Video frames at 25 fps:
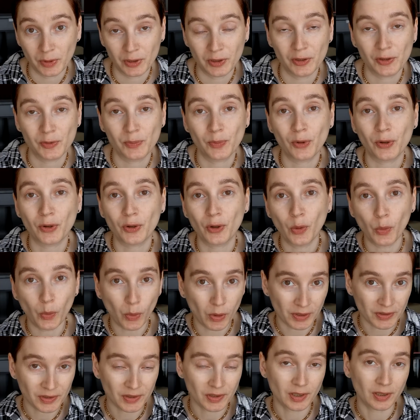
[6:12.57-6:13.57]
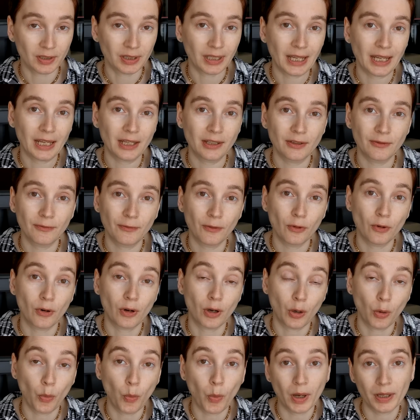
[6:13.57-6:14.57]
Petersburg was delayed
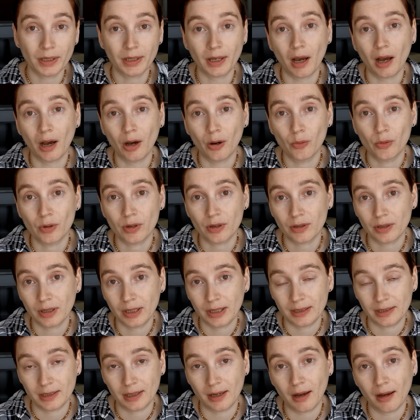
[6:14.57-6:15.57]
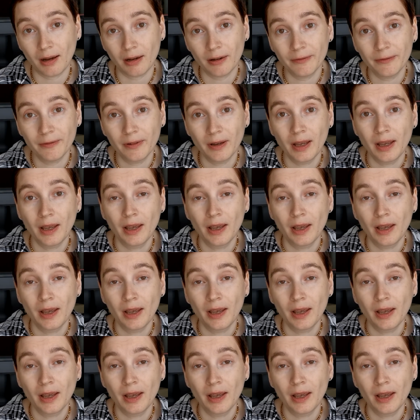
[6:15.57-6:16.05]
for 1.5 hours,